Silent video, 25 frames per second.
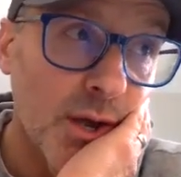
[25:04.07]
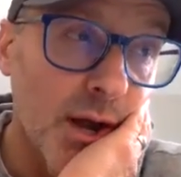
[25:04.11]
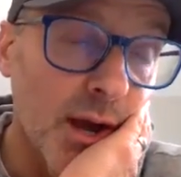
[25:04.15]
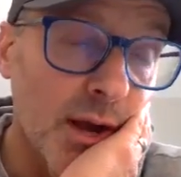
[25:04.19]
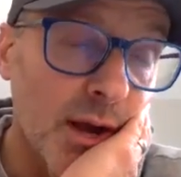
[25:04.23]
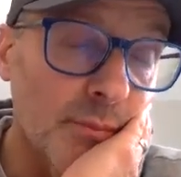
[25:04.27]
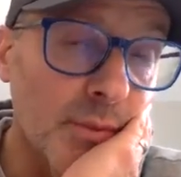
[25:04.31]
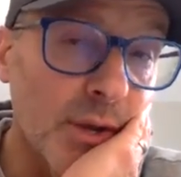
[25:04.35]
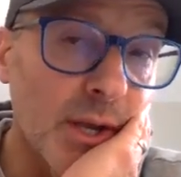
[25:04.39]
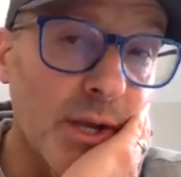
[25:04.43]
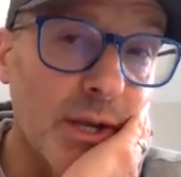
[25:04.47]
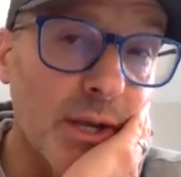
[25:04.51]

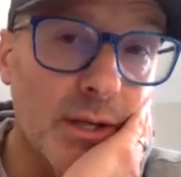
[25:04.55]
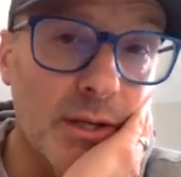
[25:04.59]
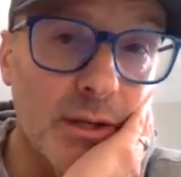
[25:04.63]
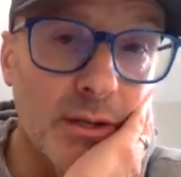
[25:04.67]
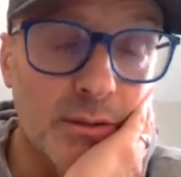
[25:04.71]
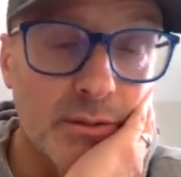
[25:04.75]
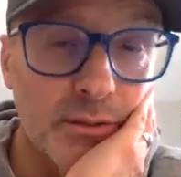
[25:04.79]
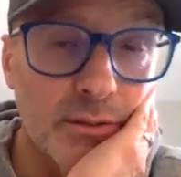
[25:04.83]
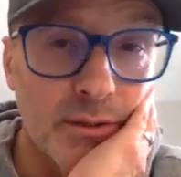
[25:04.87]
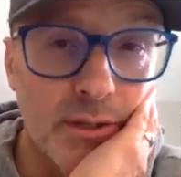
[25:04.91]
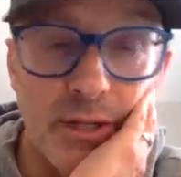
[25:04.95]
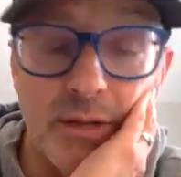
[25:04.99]
I make
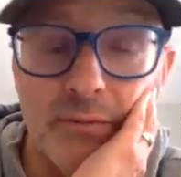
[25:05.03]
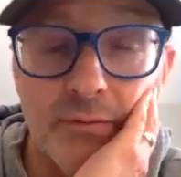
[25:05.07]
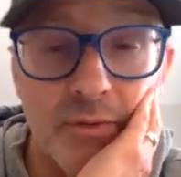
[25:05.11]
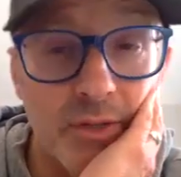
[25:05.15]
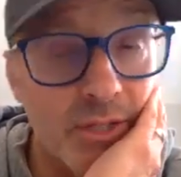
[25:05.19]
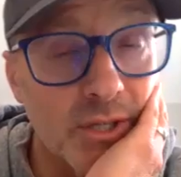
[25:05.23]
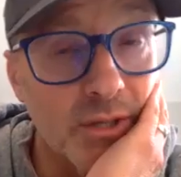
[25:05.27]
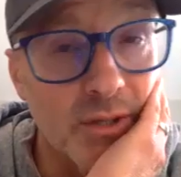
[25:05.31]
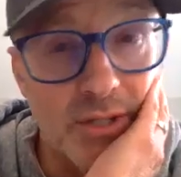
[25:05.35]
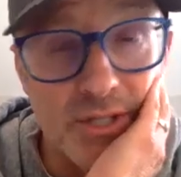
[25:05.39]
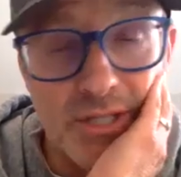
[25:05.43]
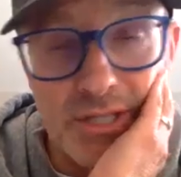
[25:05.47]
it even
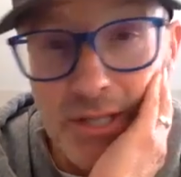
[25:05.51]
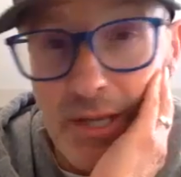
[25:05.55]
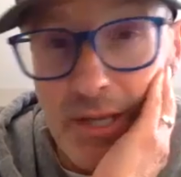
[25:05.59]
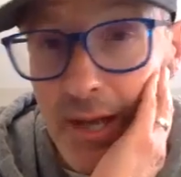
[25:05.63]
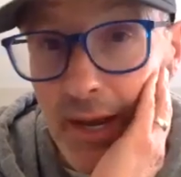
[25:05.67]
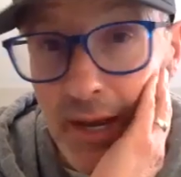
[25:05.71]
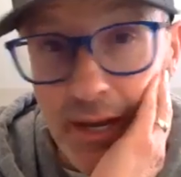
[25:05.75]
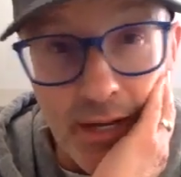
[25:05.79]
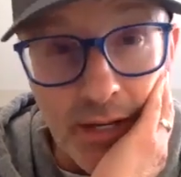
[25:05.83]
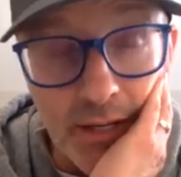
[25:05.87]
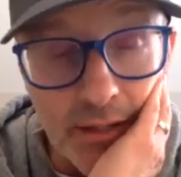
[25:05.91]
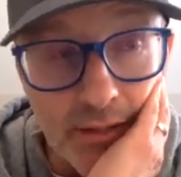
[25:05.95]
to this
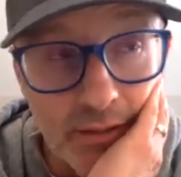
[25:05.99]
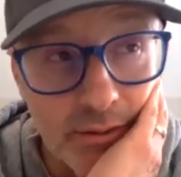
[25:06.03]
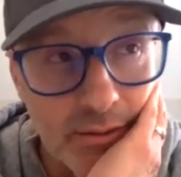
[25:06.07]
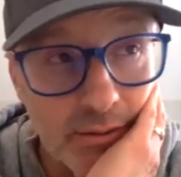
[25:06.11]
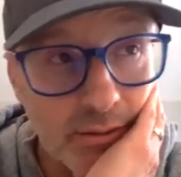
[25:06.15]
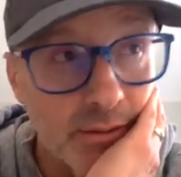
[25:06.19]
day.